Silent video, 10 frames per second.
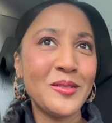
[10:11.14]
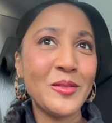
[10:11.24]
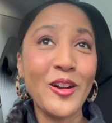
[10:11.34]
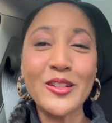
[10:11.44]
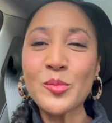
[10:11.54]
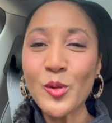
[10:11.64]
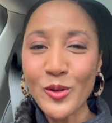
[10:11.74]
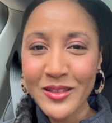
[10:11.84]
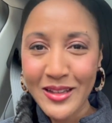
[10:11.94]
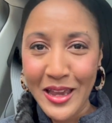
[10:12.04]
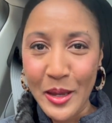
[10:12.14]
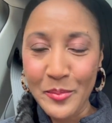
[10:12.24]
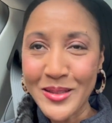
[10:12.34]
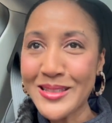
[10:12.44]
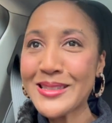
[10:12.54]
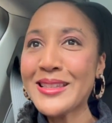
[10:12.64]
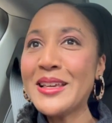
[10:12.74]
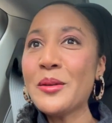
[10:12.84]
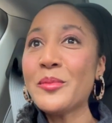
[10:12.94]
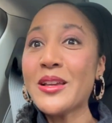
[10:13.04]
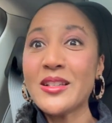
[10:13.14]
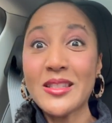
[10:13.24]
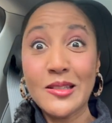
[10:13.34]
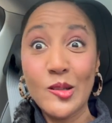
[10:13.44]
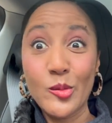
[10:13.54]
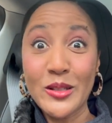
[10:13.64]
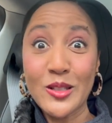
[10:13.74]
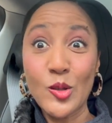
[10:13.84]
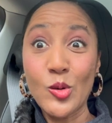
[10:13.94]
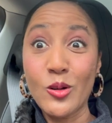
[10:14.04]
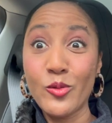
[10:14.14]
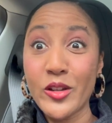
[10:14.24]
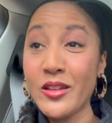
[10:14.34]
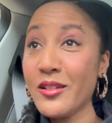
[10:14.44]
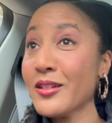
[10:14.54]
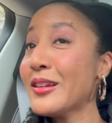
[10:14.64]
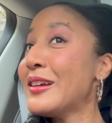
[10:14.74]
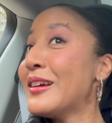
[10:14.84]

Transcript: exploring the campus because it's a little bit slower over here.